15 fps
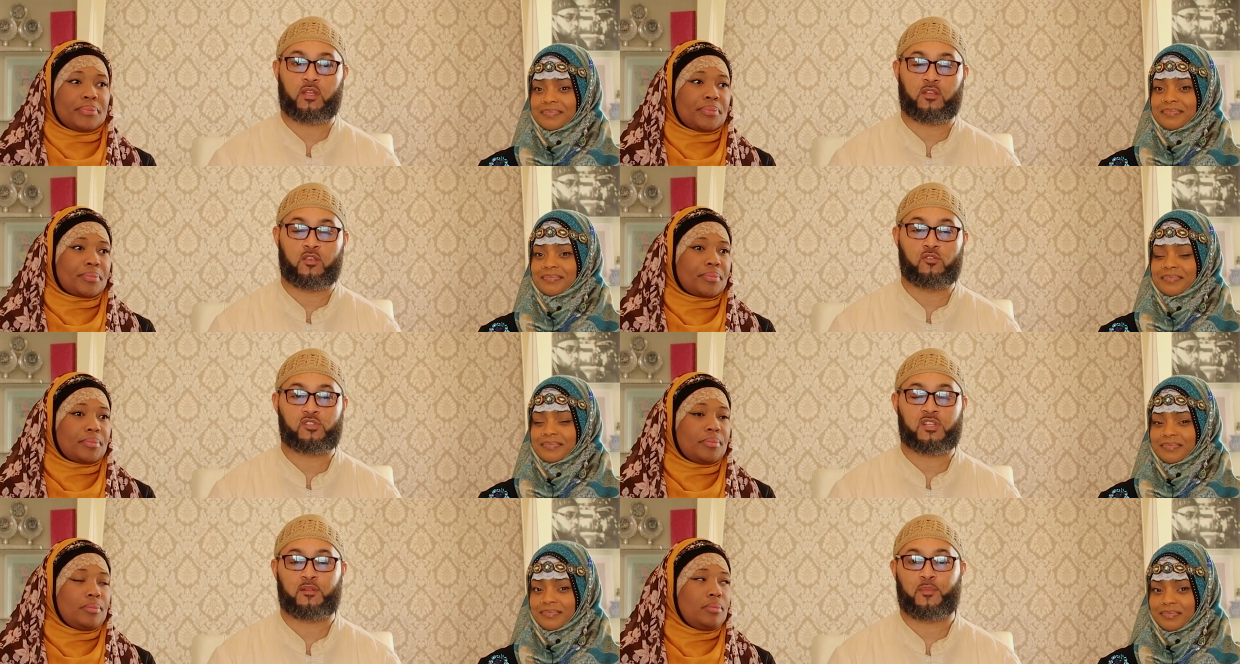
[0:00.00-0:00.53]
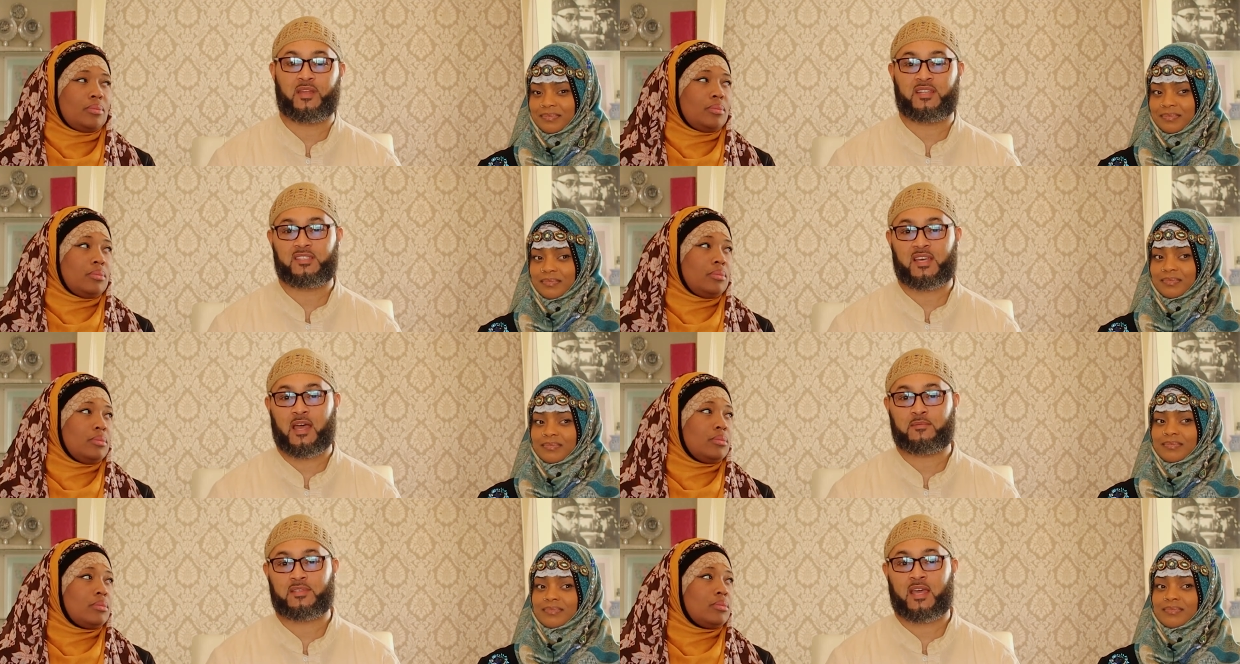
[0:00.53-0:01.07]
Speaker 1: And usually many
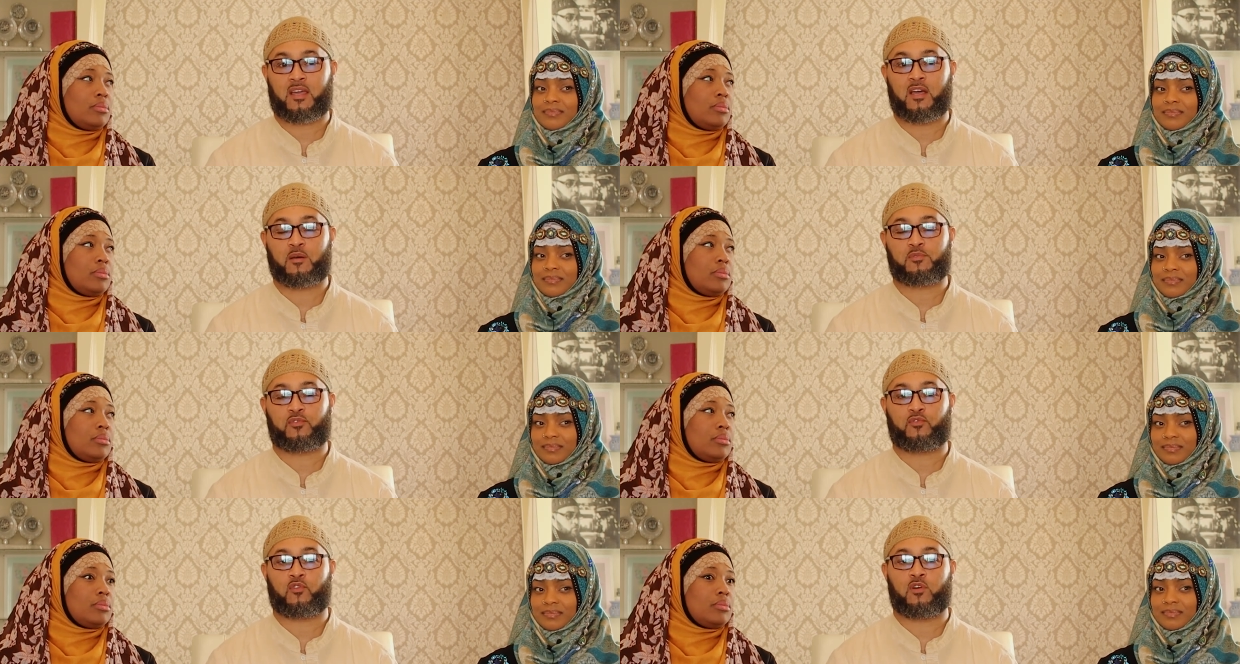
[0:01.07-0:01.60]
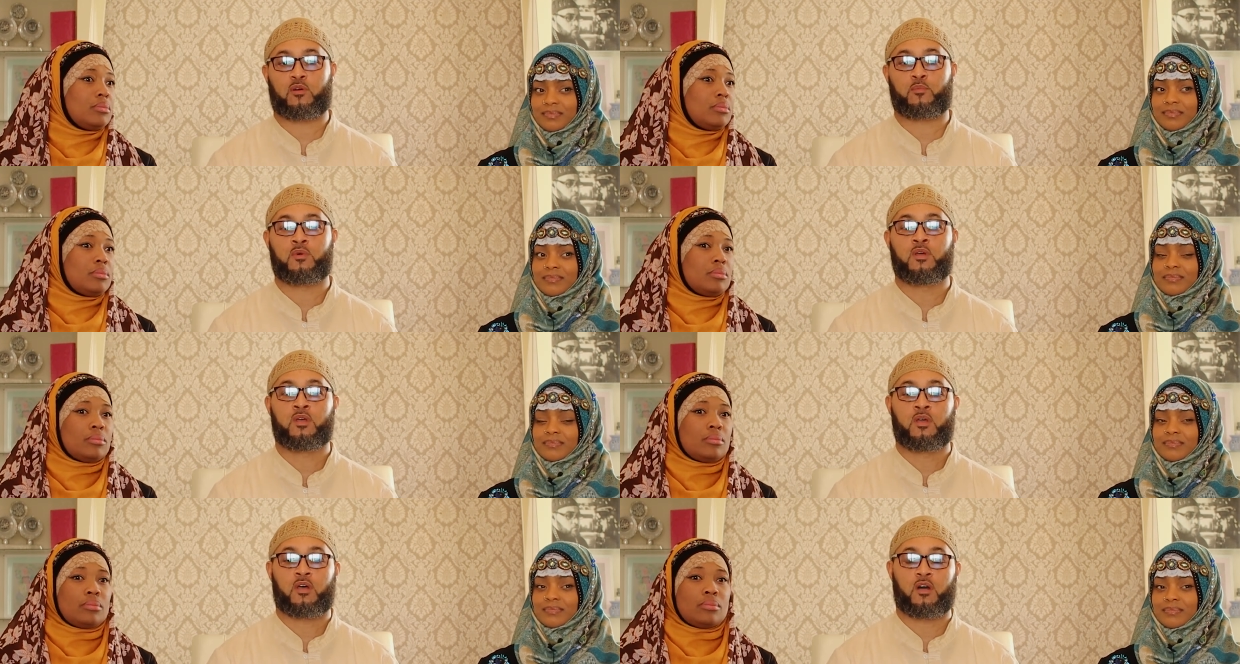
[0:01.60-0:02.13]
times that comes
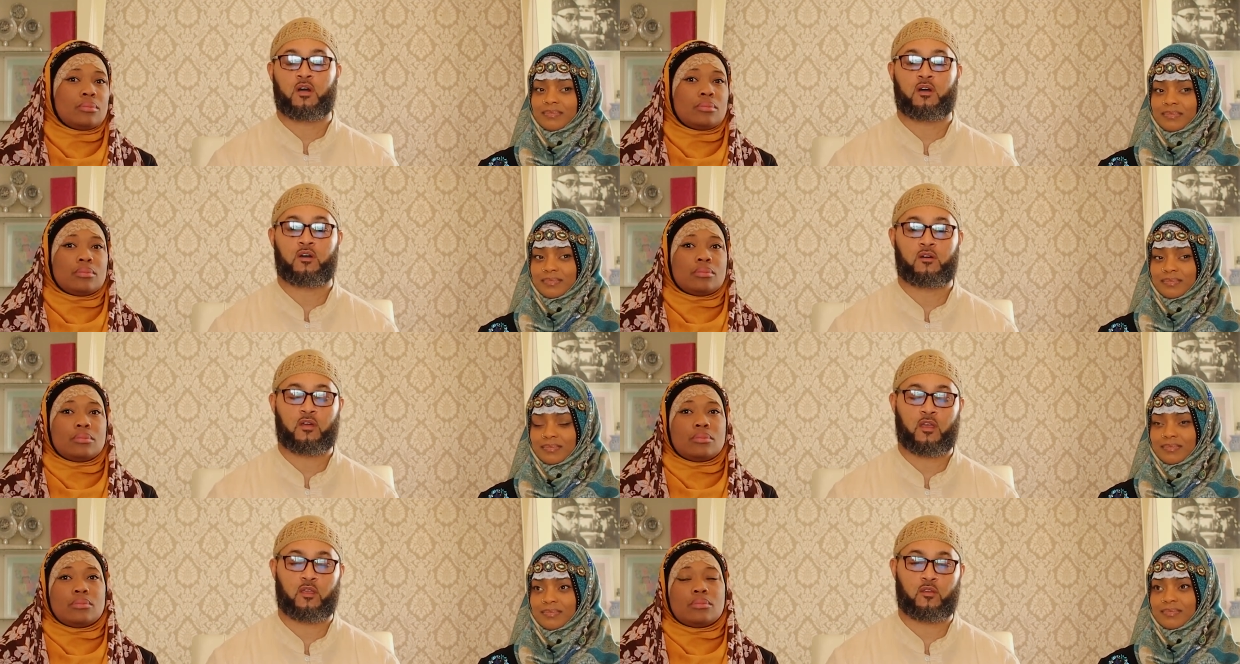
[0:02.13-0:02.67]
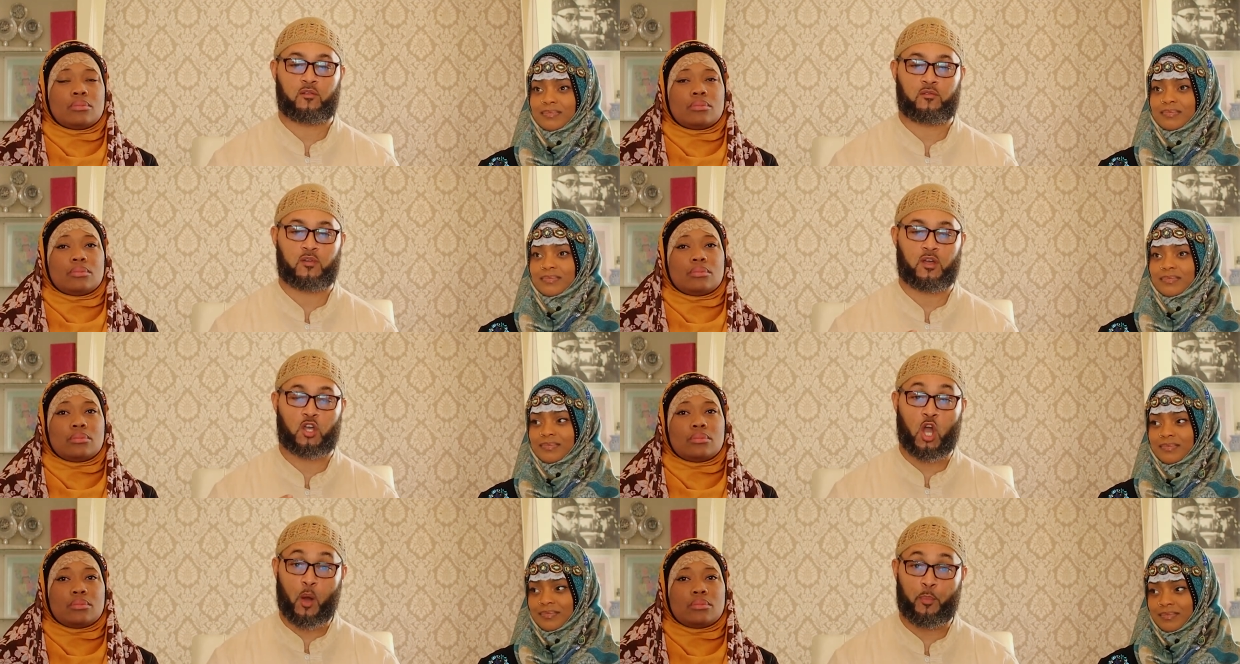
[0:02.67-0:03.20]
from a
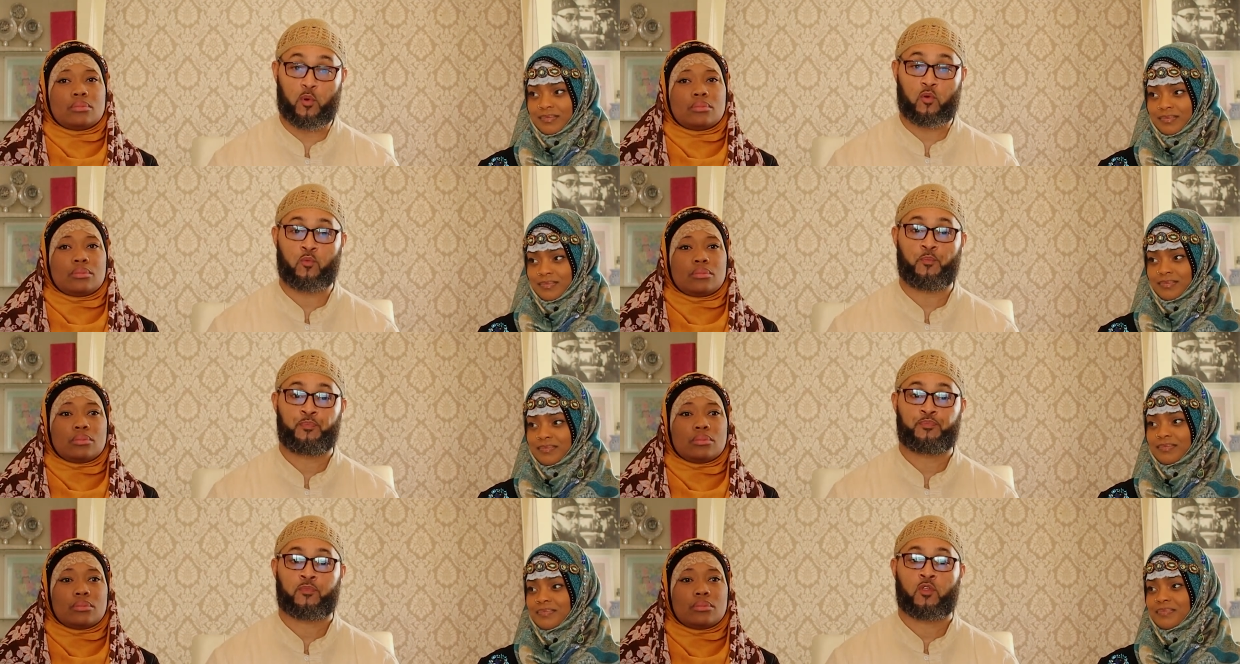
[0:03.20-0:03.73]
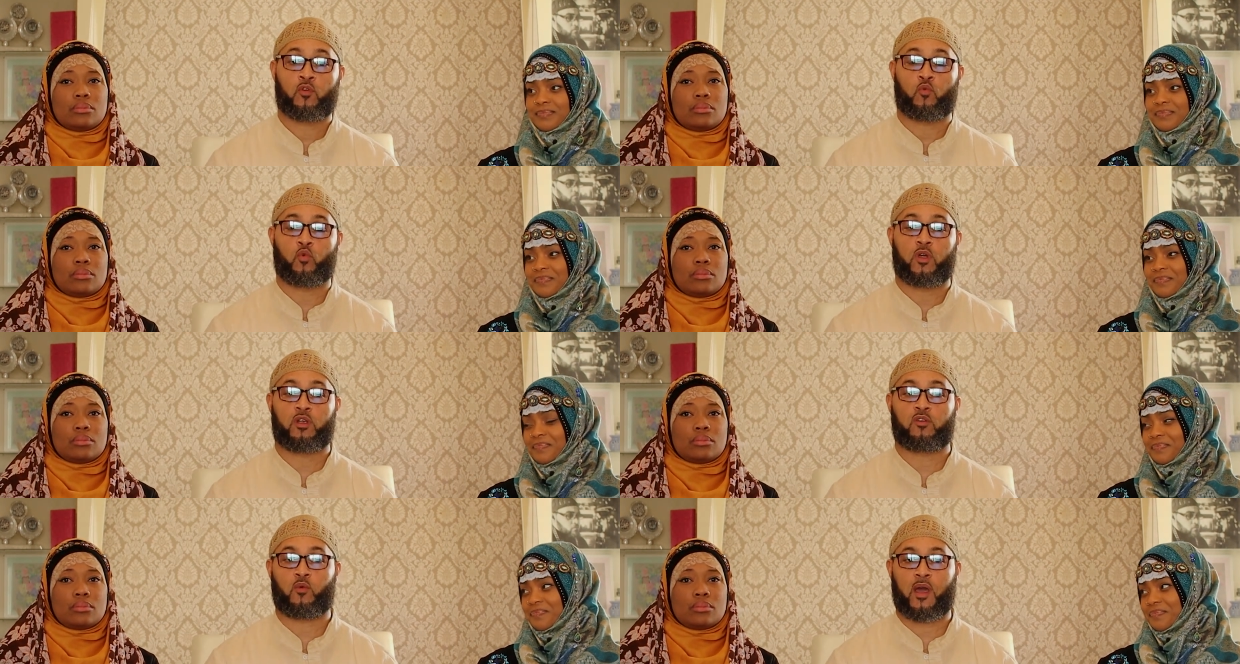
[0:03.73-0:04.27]
couple
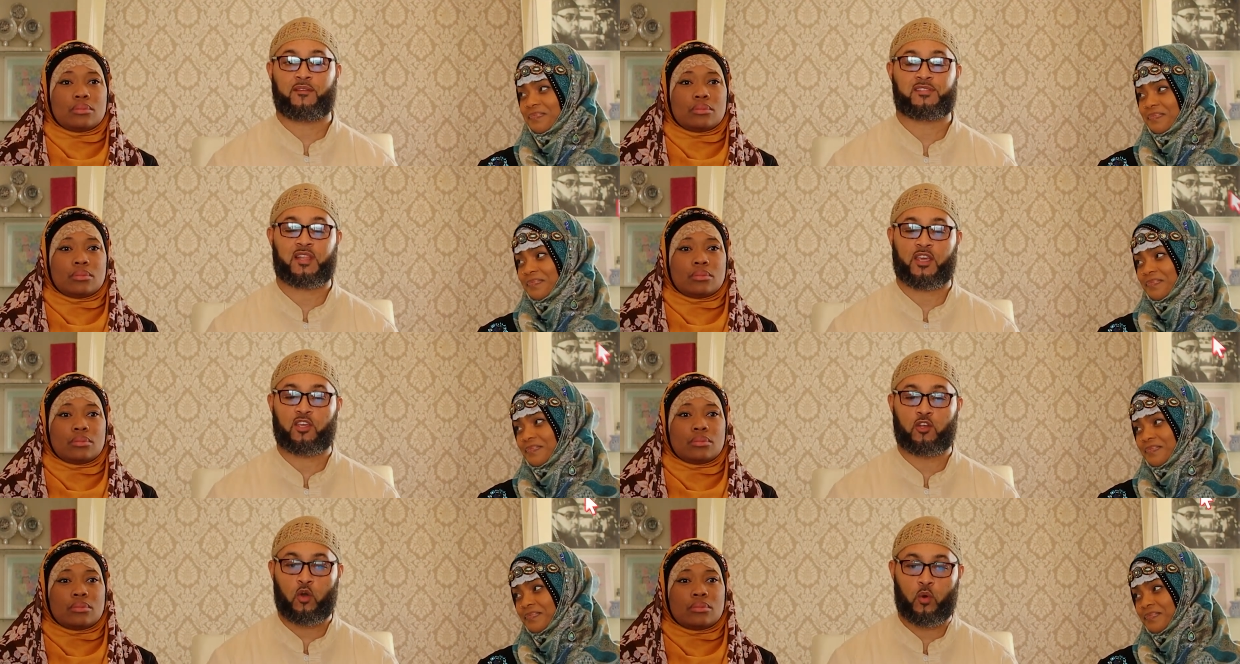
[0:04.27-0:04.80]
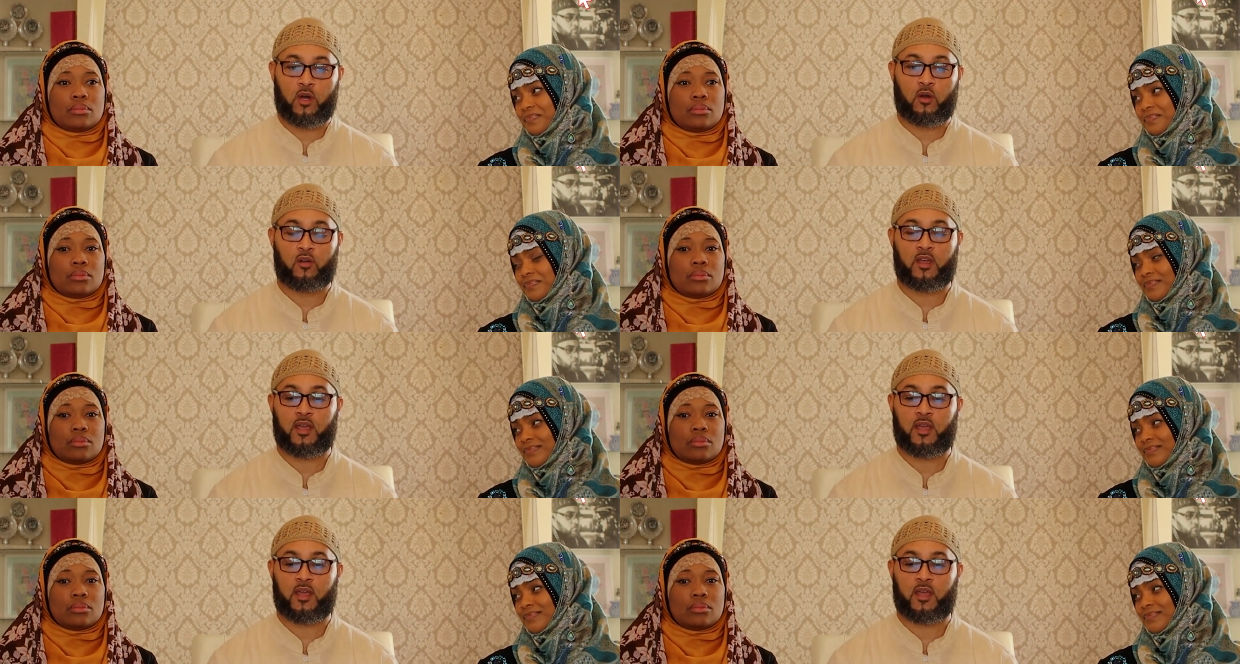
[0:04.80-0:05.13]
where the wife is like, you know what?